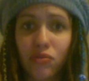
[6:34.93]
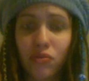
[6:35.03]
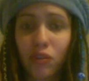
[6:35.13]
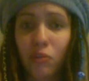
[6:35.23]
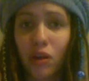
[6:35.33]

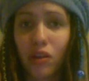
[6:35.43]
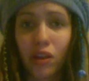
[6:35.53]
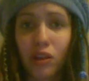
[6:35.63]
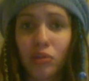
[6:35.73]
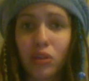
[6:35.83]
from a
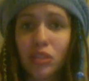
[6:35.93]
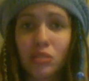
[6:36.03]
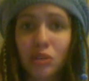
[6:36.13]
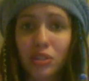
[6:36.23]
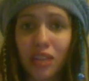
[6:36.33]
like really
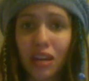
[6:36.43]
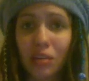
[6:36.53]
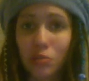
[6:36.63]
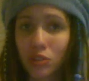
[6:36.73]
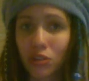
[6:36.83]
small town
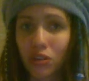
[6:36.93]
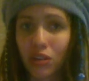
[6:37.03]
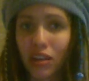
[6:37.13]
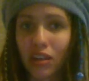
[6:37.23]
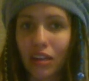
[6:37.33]
in
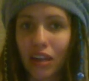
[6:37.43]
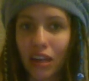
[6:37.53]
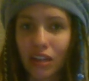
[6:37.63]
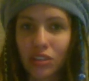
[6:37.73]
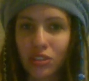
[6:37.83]
Missouri, and
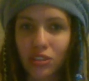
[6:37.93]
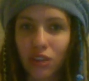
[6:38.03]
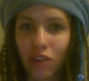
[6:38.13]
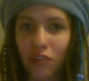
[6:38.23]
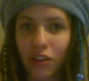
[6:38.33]
I could just
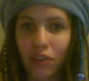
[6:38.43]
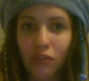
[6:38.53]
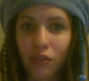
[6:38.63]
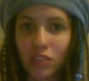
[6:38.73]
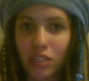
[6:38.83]
drive like
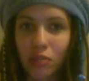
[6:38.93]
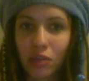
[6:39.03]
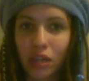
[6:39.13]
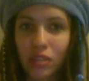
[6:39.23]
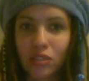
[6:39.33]
15
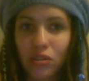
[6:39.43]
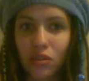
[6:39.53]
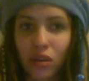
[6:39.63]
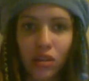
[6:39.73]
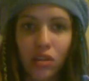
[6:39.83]
minutes
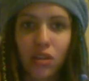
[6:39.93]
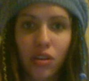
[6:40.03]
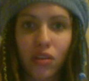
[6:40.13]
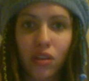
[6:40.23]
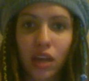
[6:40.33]
to
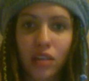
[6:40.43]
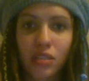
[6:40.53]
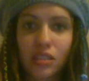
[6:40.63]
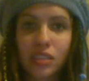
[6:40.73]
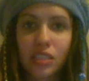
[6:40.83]
the next
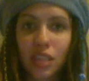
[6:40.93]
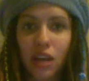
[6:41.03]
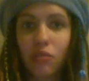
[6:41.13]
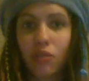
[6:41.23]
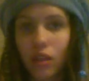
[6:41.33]

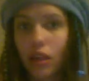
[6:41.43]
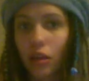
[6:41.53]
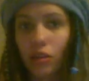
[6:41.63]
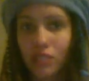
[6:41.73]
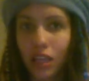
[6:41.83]
town, like
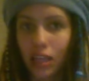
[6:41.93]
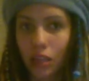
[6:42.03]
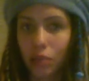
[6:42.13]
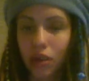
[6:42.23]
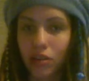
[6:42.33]
a
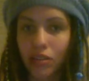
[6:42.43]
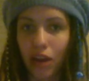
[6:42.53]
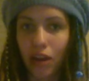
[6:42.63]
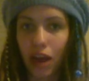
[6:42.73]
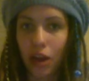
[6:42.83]
slightly bigger
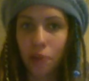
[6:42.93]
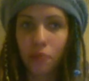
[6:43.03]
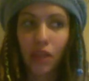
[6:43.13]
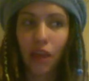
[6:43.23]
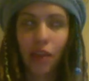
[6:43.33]
town had it,
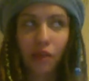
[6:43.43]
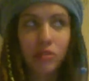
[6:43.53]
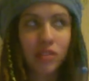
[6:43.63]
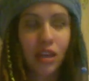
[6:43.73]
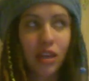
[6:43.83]
and that
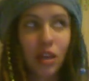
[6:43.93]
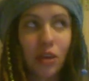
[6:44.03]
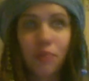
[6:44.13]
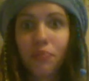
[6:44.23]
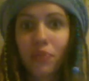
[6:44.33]
was like
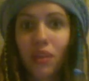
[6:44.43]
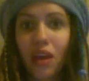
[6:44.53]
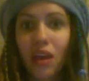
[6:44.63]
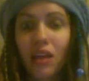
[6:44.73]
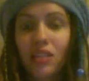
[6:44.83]
a
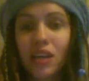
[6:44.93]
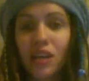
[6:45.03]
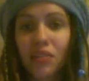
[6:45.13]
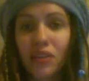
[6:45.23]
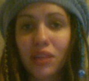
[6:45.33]

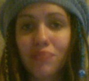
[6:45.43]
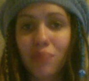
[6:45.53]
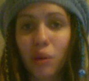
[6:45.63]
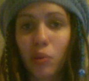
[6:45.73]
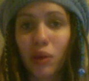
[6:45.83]
town of like
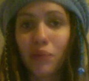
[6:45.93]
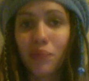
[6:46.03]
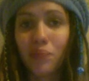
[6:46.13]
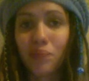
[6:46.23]
probably